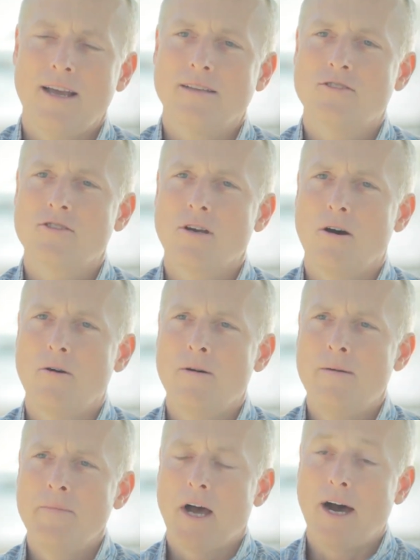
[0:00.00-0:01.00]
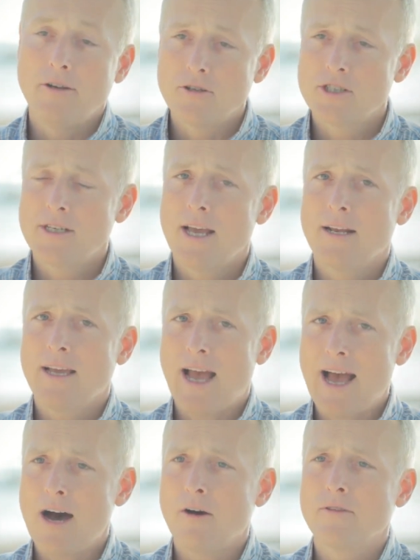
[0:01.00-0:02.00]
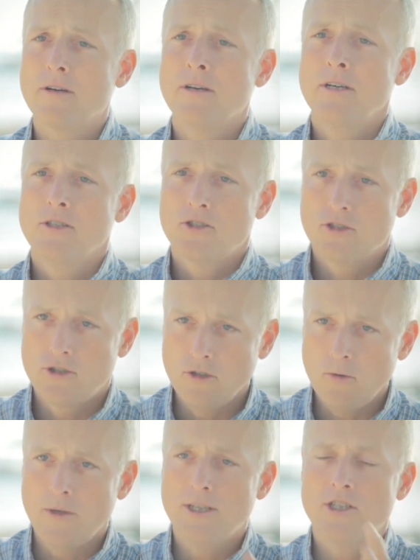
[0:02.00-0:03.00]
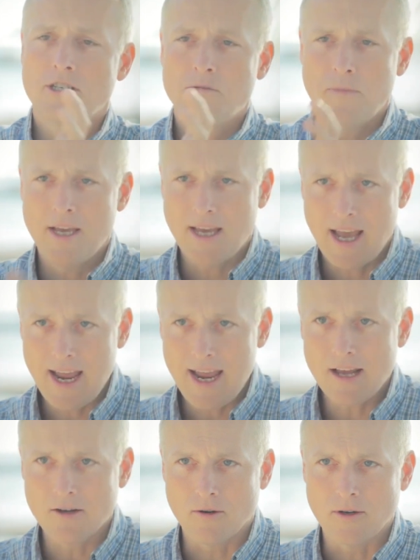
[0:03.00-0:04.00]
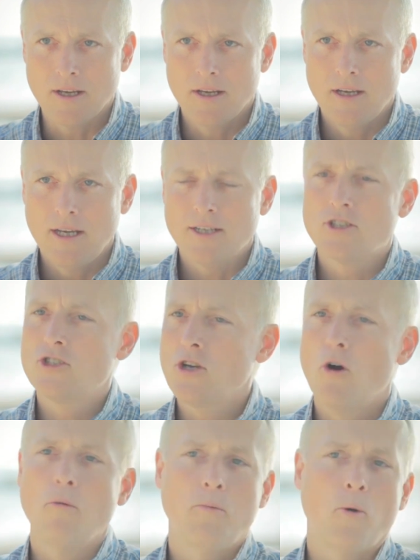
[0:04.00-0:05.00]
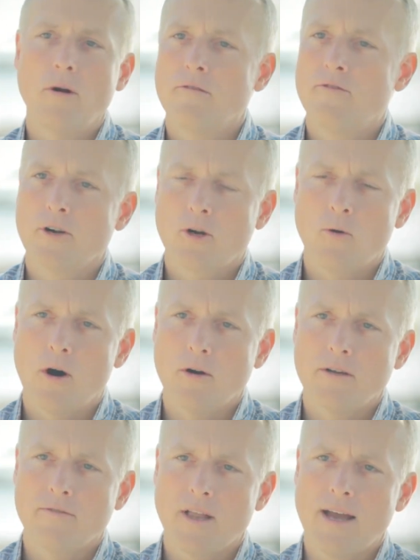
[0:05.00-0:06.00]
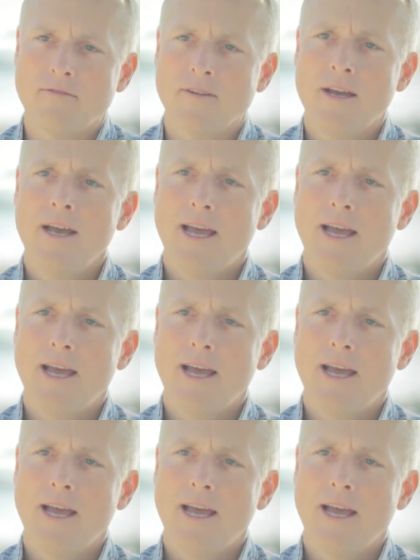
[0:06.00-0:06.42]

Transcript: And so understanding how the sewage is being handled is so important for your quality of life.